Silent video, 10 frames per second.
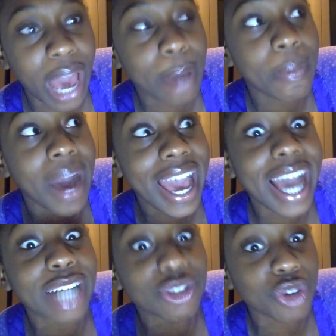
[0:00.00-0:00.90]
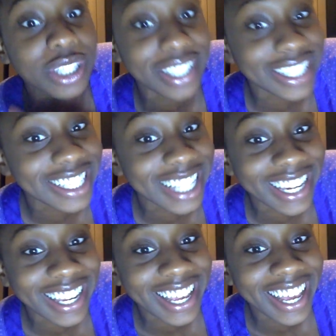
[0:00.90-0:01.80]
and my hair has grown since
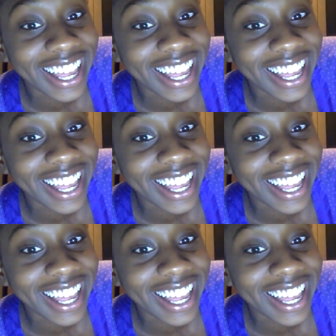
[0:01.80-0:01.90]
then.